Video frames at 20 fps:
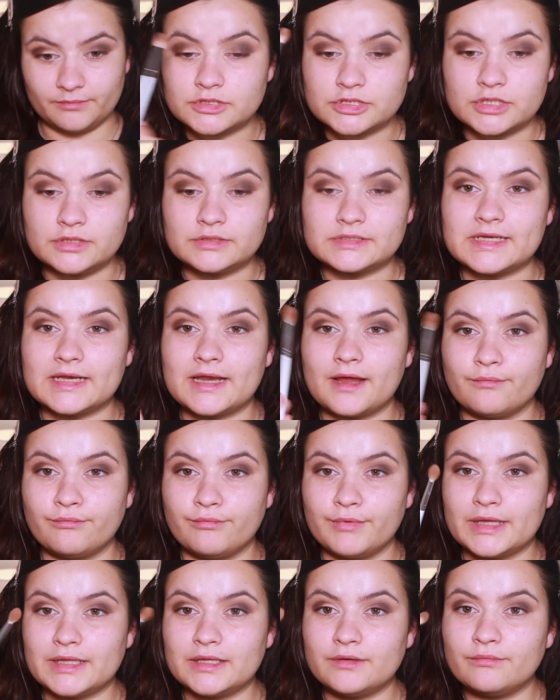Just using a
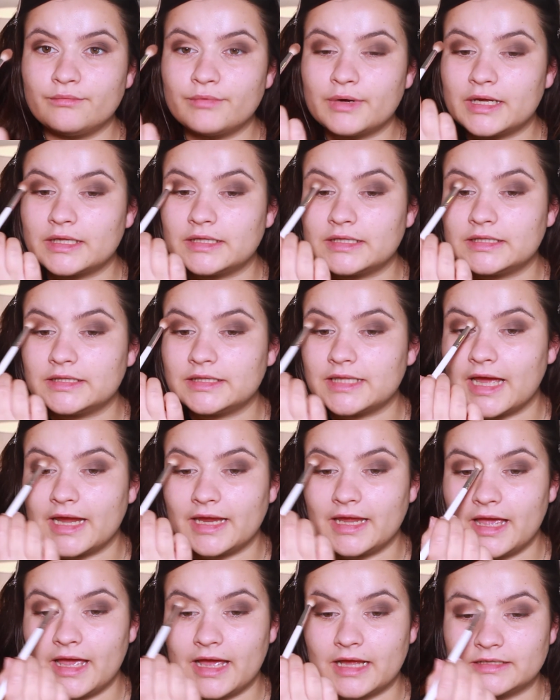really
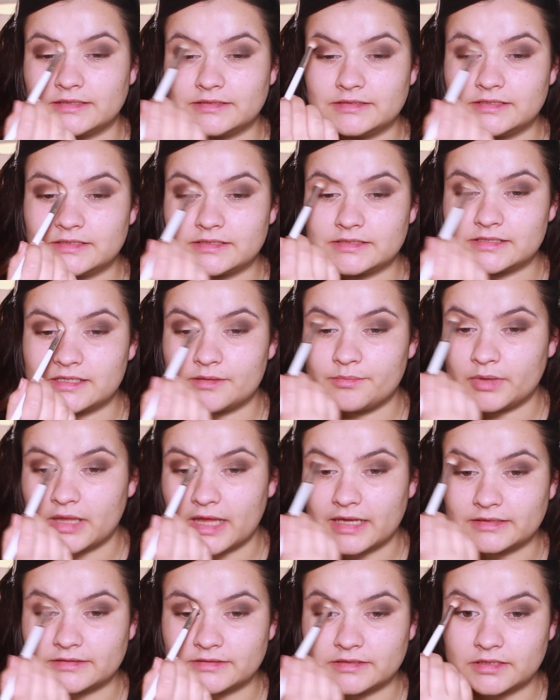light hand to
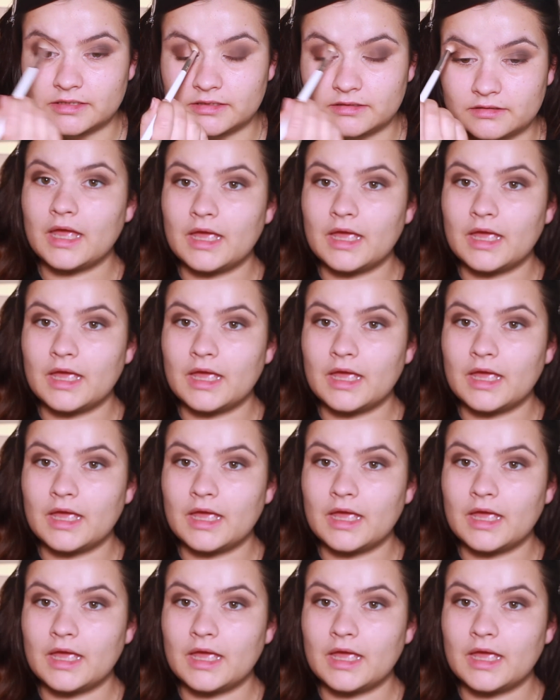blend.